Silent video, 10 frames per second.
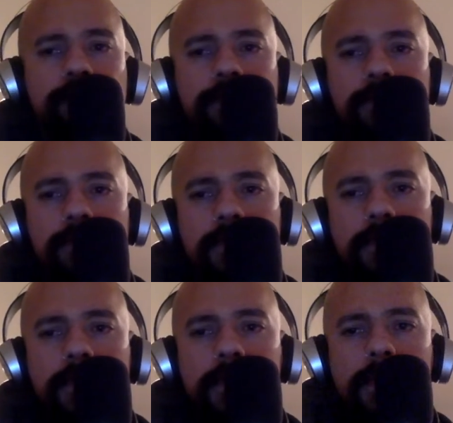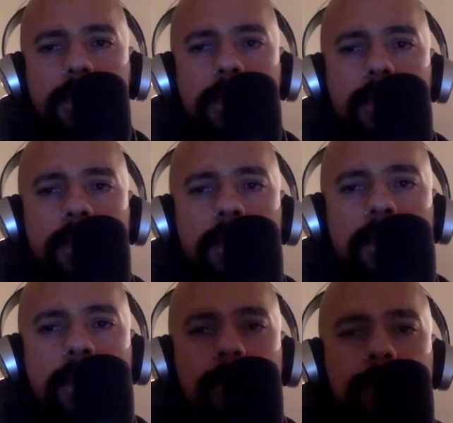
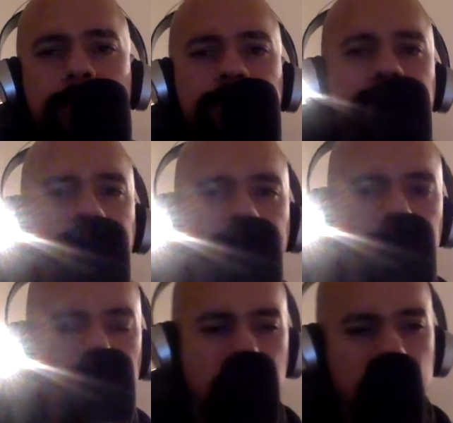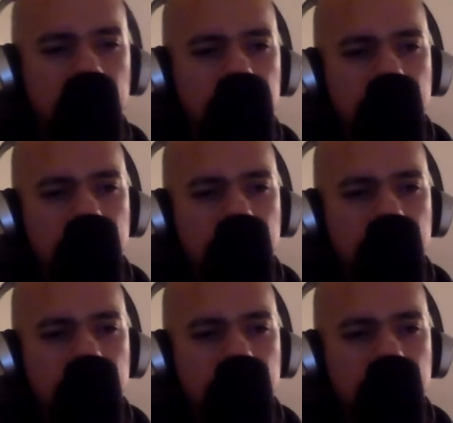No one is speaking in this clip.